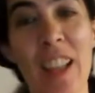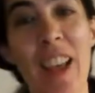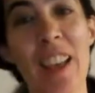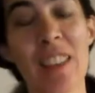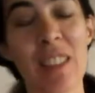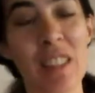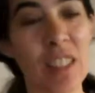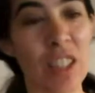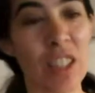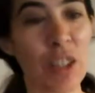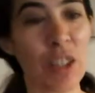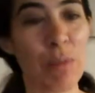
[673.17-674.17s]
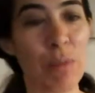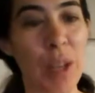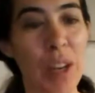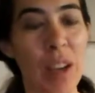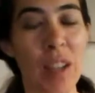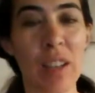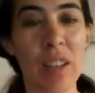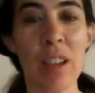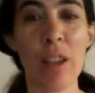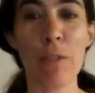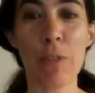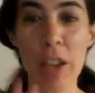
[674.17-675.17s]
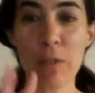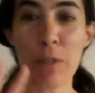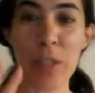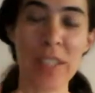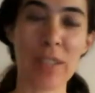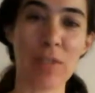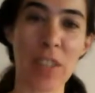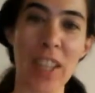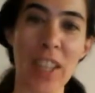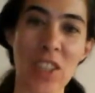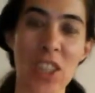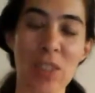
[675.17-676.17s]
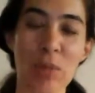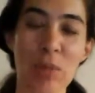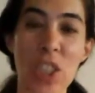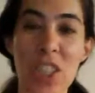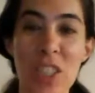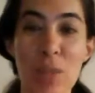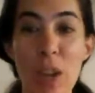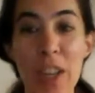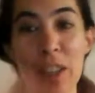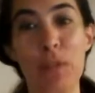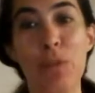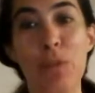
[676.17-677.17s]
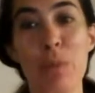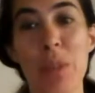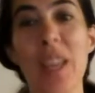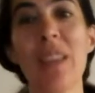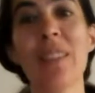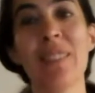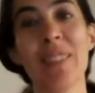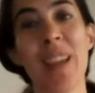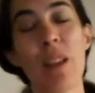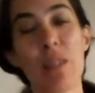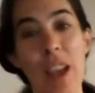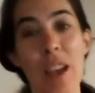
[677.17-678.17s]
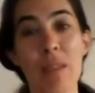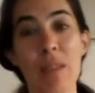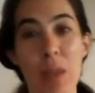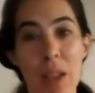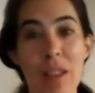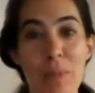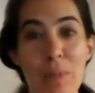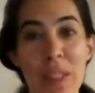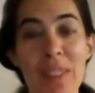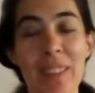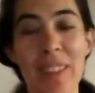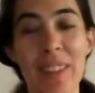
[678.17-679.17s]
And this year we've been on 5 weeks of vacation, which is a record for me and my husband.